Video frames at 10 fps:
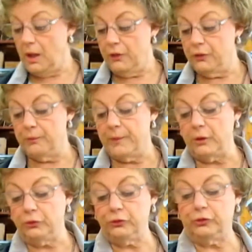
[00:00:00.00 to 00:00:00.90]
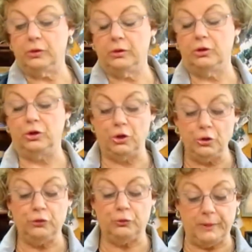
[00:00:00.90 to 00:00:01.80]
The most
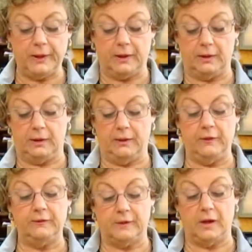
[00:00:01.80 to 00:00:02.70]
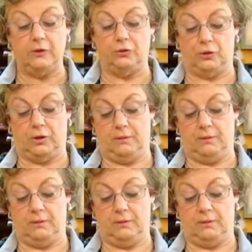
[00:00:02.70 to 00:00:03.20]
used bit in this country,